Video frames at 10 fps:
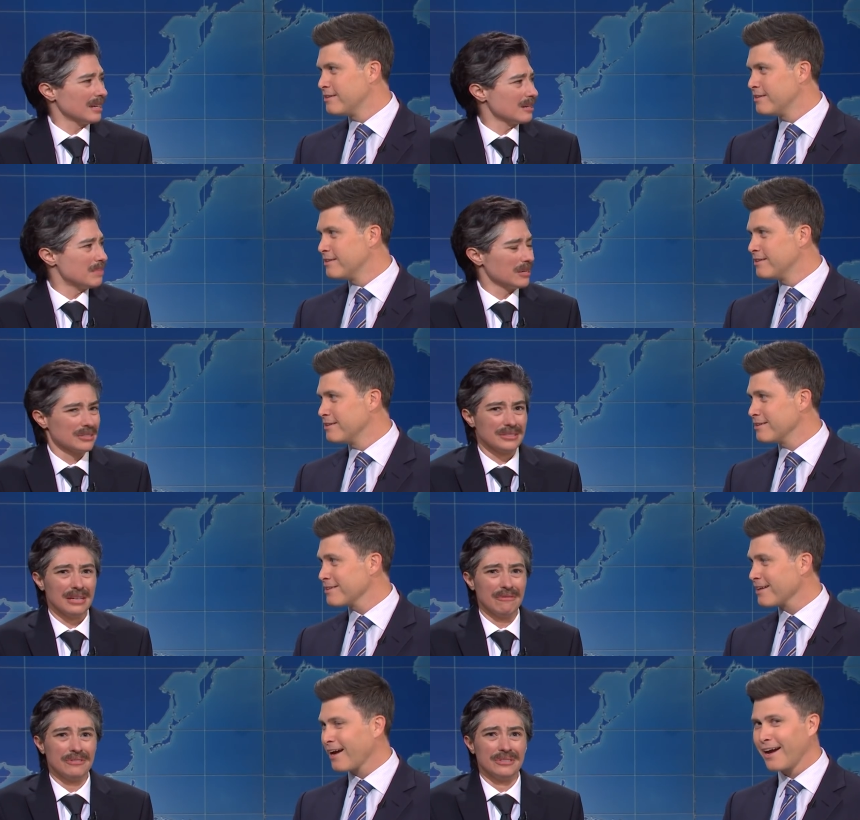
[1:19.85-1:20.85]
Speaker 1: that about his
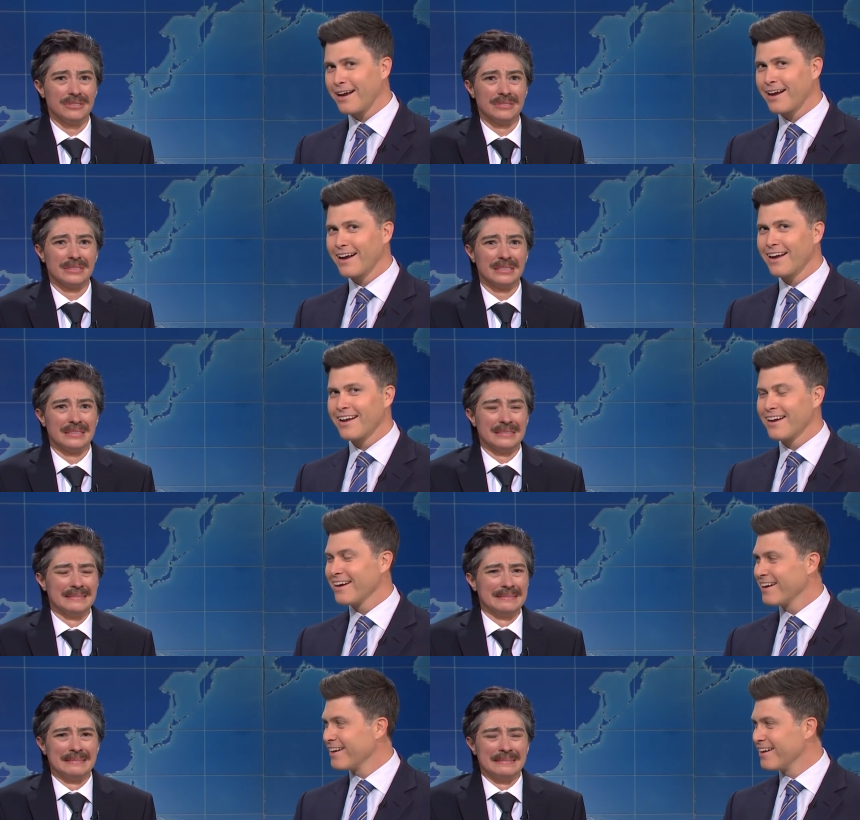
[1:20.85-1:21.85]
nephew?
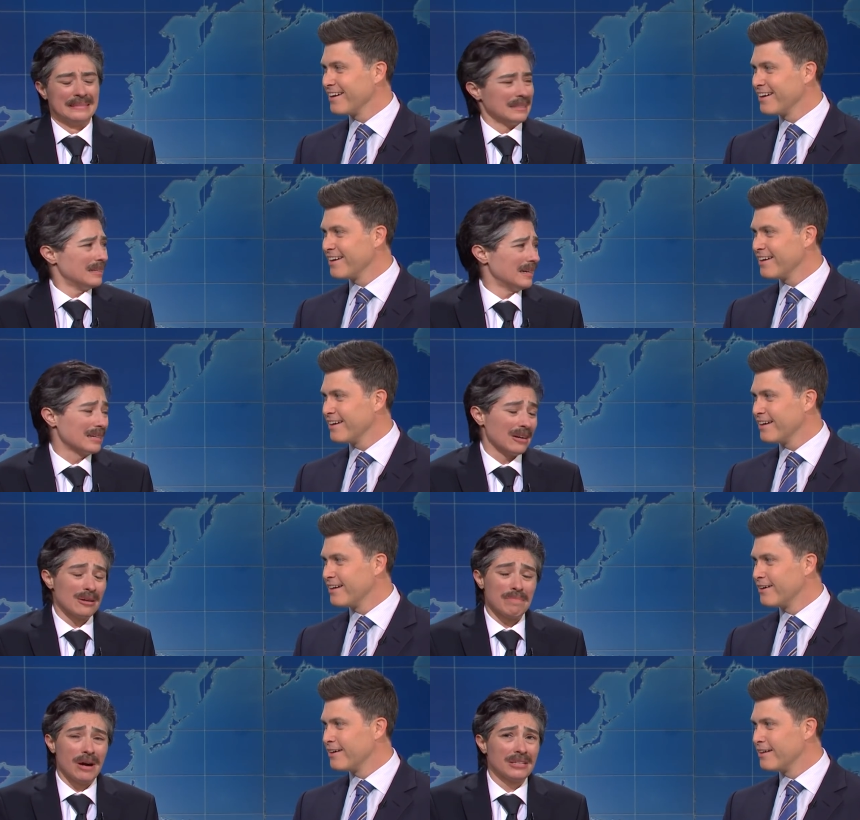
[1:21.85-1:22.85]
I gotta
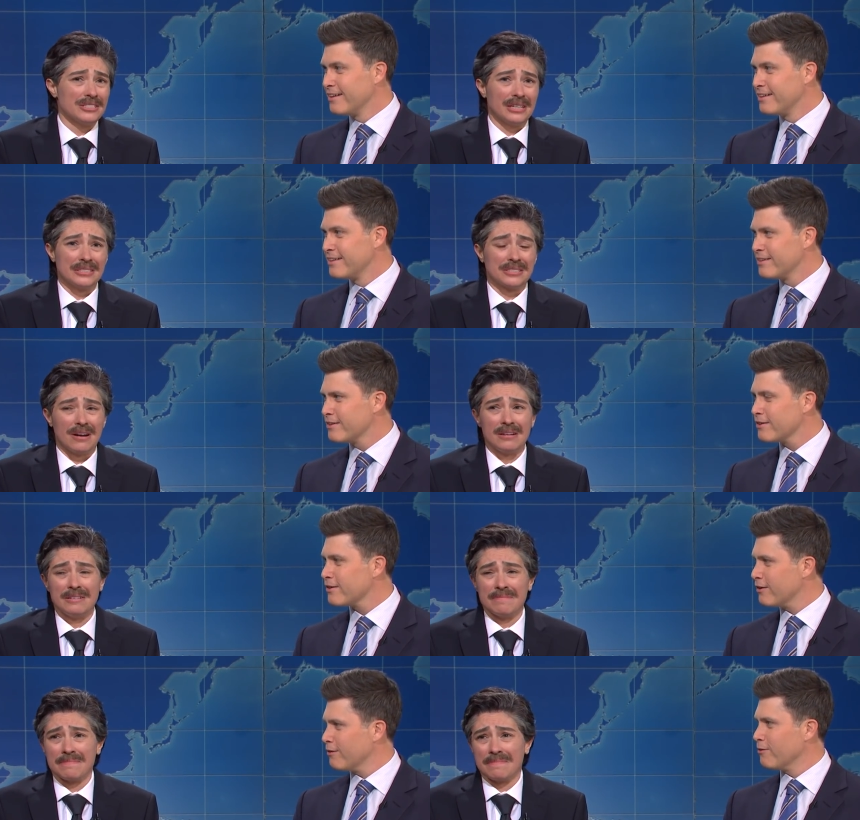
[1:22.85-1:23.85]
apologize, Colin.